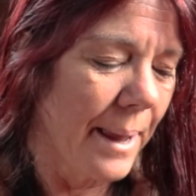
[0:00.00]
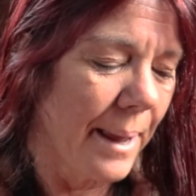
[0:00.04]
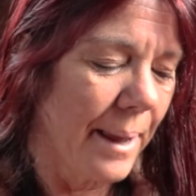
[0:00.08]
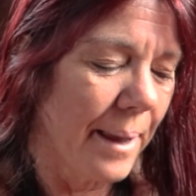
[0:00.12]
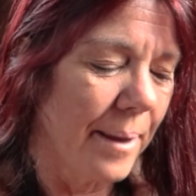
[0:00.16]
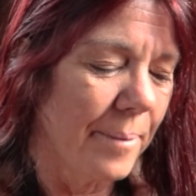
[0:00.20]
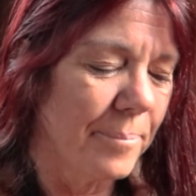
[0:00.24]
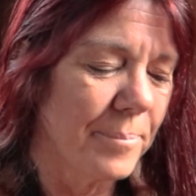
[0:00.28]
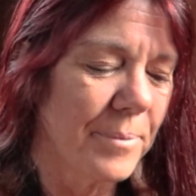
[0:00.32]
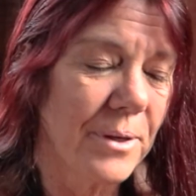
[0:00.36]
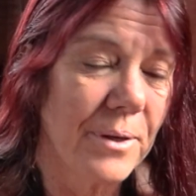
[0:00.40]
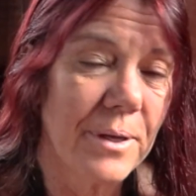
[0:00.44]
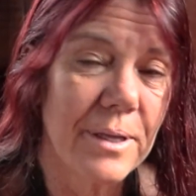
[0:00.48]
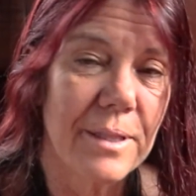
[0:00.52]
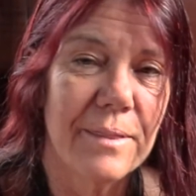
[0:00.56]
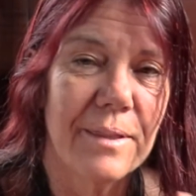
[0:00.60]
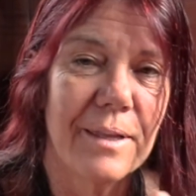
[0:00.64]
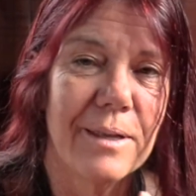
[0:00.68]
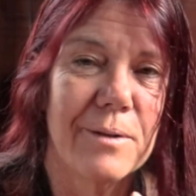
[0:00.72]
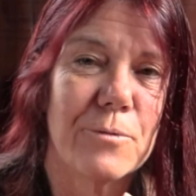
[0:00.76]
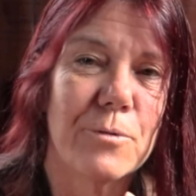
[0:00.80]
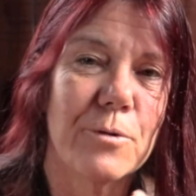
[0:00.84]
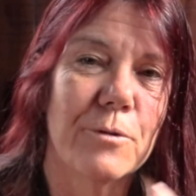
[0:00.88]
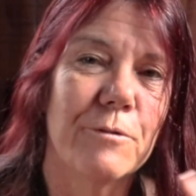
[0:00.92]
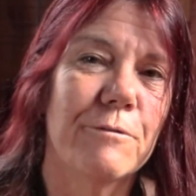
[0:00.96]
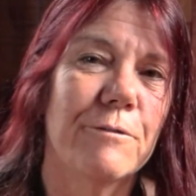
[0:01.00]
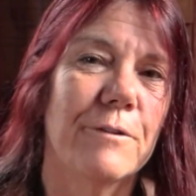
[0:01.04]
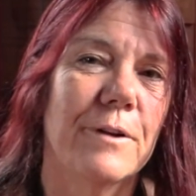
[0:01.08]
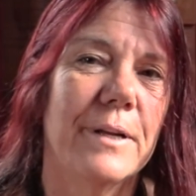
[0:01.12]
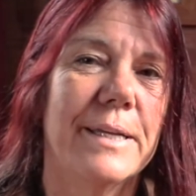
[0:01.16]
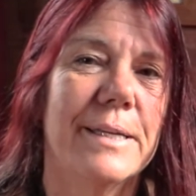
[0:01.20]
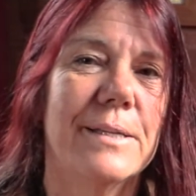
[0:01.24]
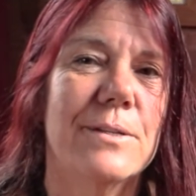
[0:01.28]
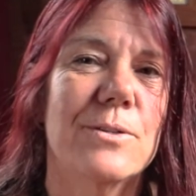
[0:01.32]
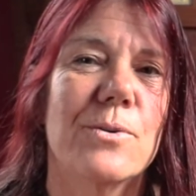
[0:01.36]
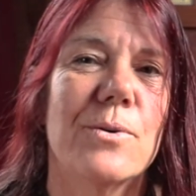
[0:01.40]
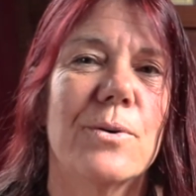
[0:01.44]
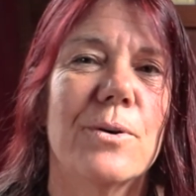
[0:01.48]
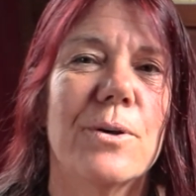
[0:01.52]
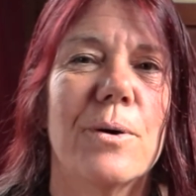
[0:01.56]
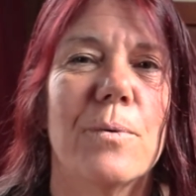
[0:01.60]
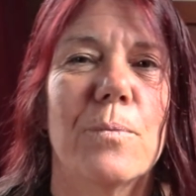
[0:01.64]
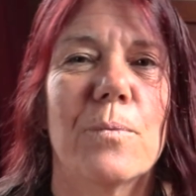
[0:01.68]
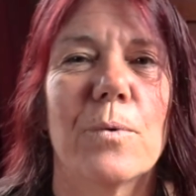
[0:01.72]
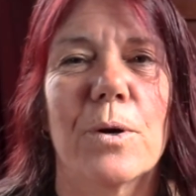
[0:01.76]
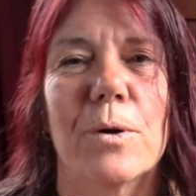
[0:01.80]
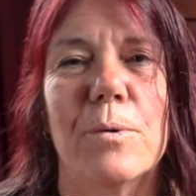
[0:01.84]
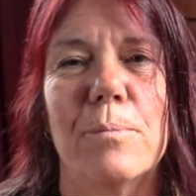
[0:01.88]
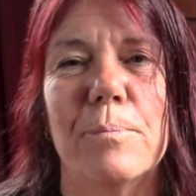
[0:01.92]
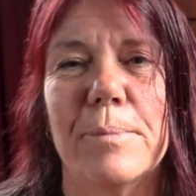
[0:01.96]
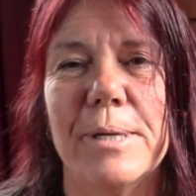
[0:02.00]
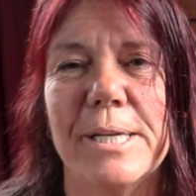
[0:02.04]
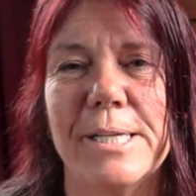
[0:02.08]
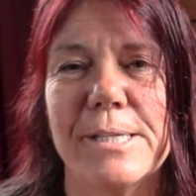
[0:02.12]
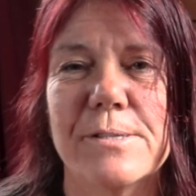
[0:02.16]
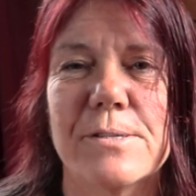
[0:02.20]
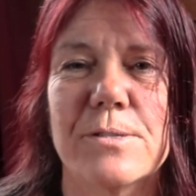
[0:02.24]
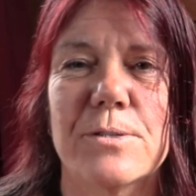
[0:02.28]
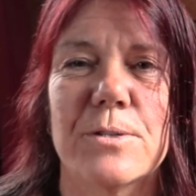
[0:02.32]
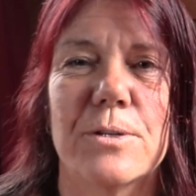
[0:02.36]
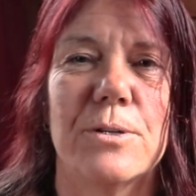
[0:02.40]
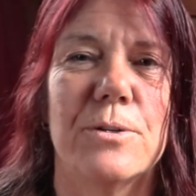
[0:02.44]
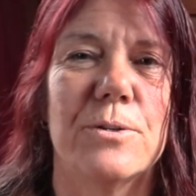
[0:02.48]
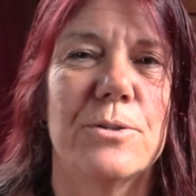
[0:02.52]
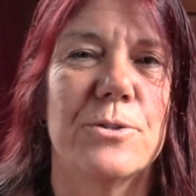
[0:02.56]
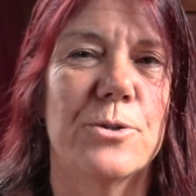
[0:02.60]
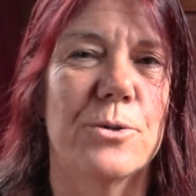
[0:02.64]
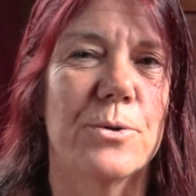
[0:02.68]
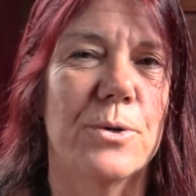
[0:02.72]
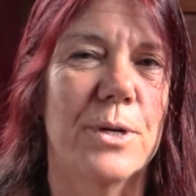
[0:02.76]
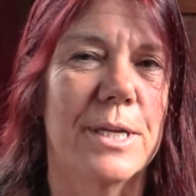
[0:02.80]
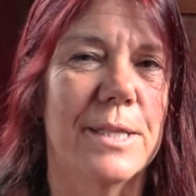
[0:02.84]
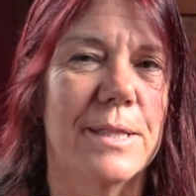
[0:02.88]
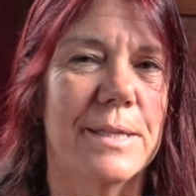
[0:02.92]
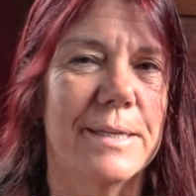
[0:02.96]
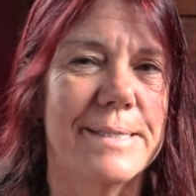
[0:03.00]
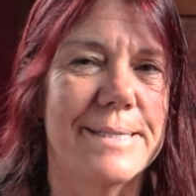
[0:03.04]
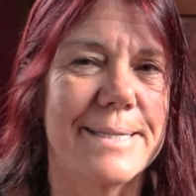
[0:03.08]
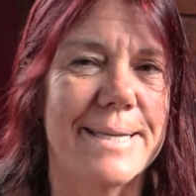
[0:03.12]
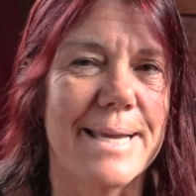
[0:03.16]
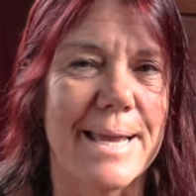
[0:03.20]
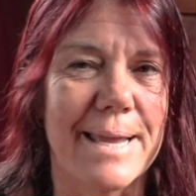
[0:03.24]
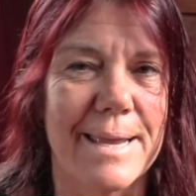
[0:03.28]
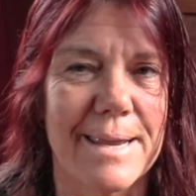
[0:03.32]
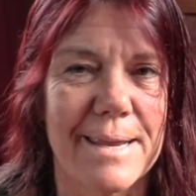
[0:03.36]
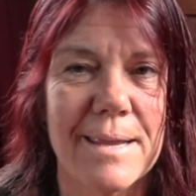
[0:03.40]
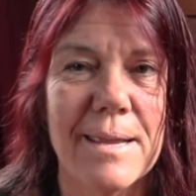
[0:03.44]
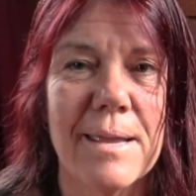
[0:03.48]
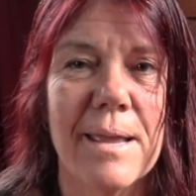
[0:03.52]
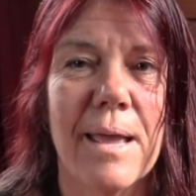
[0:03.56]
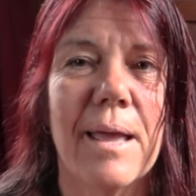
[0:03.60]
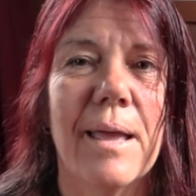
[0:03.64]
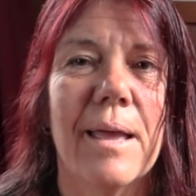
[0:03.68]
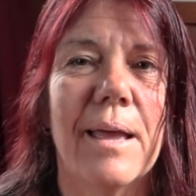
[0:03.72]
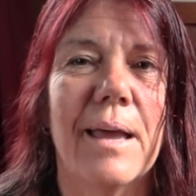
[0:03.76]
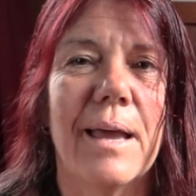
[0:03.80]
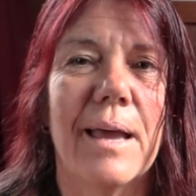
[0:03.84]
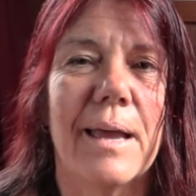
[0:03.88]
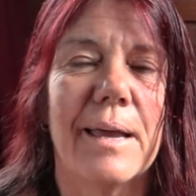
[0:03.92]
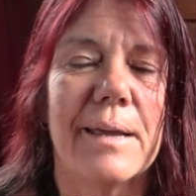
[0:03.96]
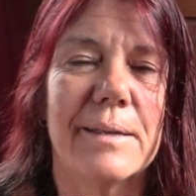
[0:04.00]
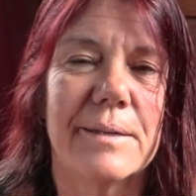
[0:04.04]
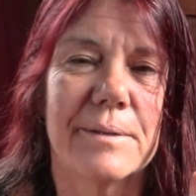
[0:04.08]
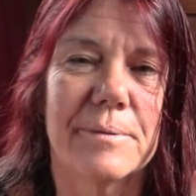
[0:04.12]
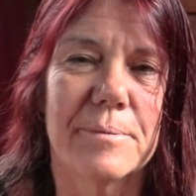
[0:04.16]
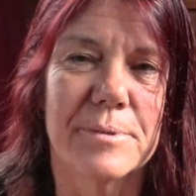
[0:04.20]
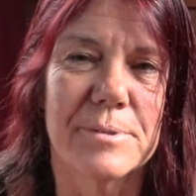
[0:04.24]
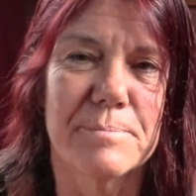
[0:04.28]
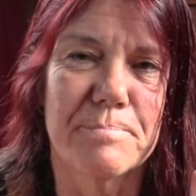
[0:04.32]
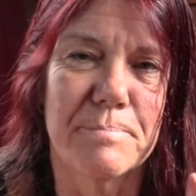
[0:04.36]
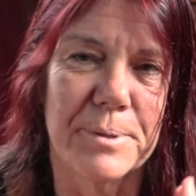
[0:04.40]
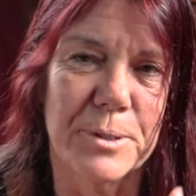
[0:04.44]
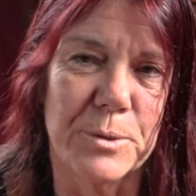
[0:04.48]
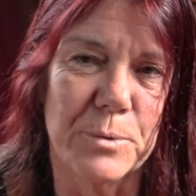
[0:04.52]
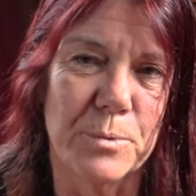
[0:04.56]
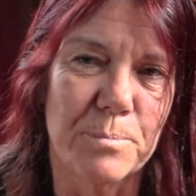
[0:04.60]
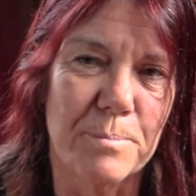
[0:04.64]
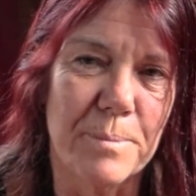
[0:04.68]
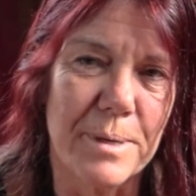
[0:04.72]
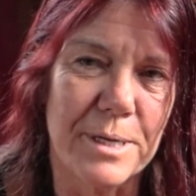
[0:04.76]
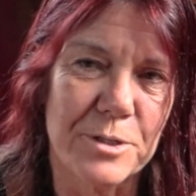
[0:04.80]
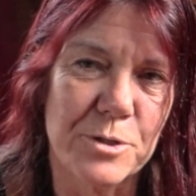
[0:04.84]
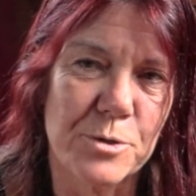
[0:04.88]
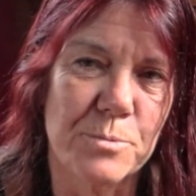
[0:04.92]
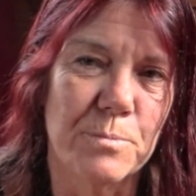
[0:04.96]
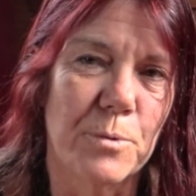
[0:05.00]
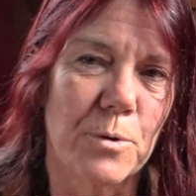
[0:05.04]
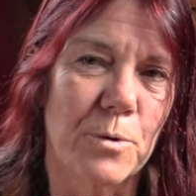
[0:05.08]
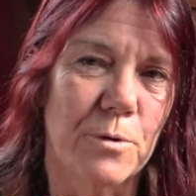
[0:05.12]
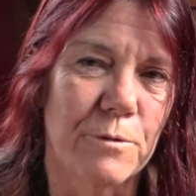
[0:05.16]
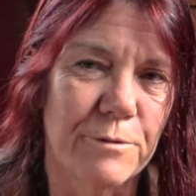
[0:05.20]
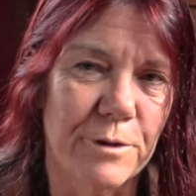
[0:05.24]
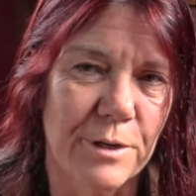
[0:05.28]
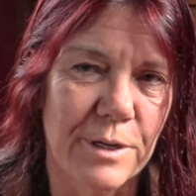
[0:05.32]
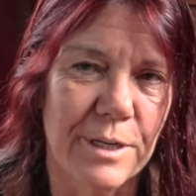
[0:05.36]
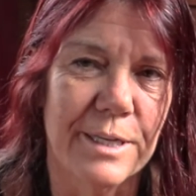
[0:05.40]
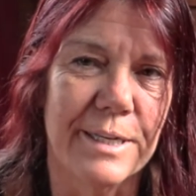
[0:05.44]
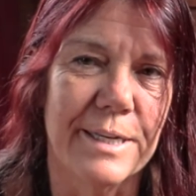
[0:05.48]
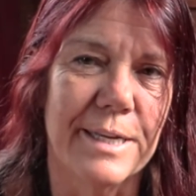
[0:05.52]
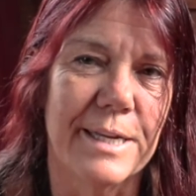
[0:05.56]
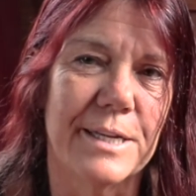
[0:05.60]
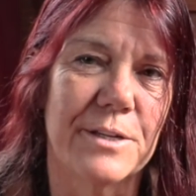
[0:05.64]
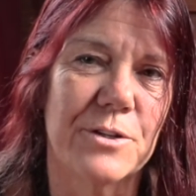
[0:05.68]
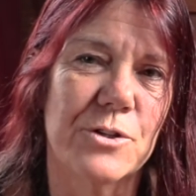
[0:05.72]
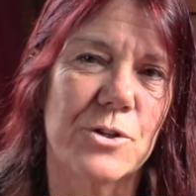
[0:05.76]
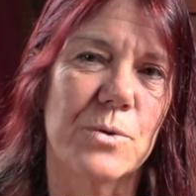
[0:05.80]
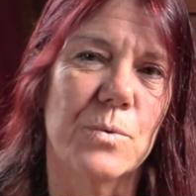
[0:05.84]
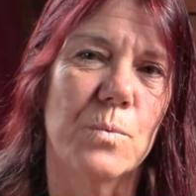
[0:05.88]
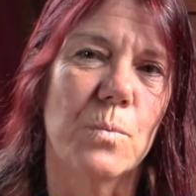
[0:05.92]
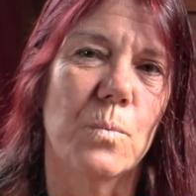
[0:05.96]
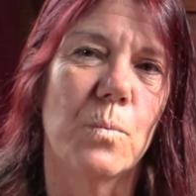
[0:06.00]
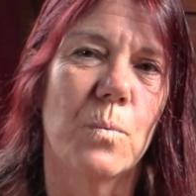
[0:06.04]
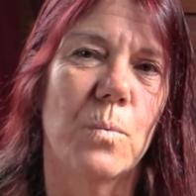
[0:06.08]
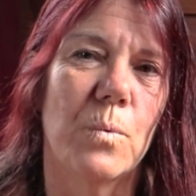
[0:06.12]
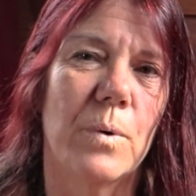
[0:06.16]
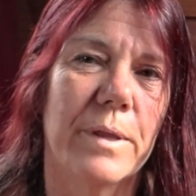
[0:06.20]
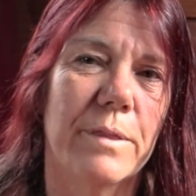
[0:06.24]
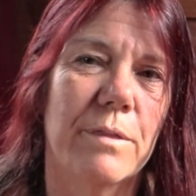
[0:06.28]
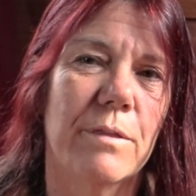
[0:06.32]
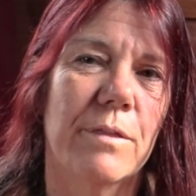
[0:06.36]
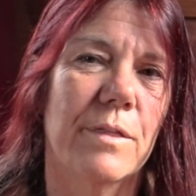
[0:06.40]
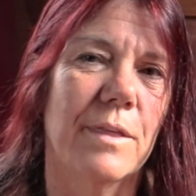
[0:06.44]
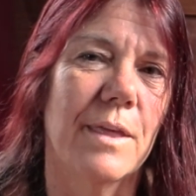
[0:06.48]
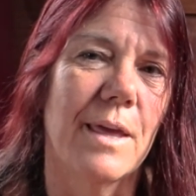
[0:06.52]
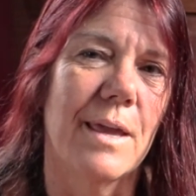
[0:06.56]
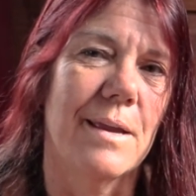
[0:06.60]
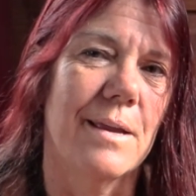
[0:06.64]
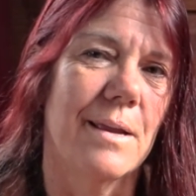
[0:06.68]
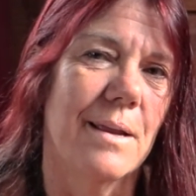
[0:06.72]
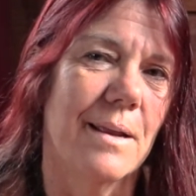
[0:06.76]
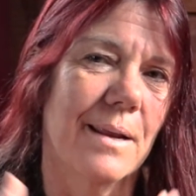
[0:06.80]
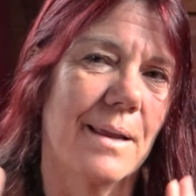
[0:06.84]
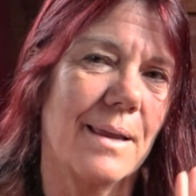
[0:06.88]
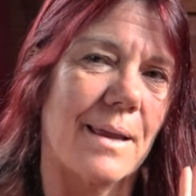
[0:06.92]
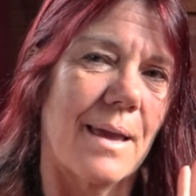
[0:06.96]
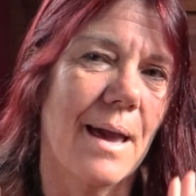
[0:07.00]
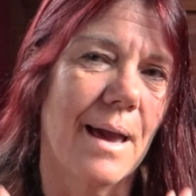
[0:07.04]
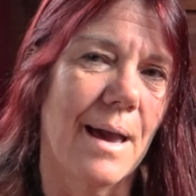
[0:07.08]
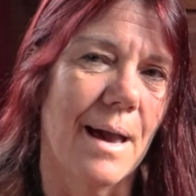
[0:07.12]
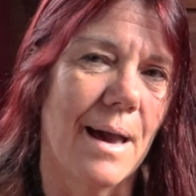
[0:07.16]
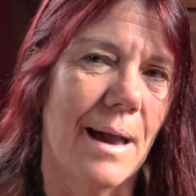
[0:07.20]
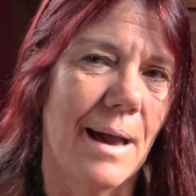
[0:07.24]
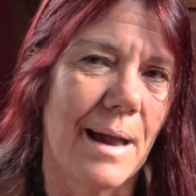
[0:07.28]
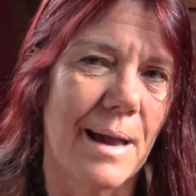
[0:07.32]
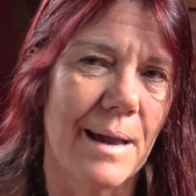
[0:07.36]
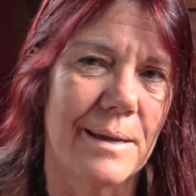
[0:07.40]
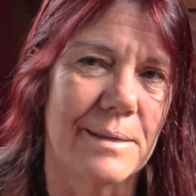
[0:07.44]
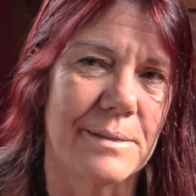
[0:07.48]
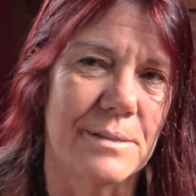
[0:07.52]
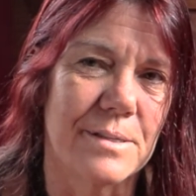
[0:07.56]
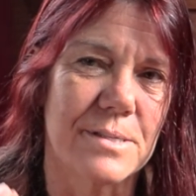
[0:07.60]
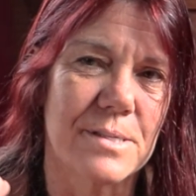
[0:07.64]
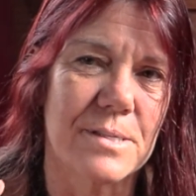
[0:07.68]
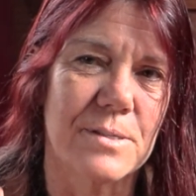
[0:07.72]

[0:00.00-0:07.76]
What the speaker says: You can then reflect on it, what it means to you during the day, and build much more of a connection with that card.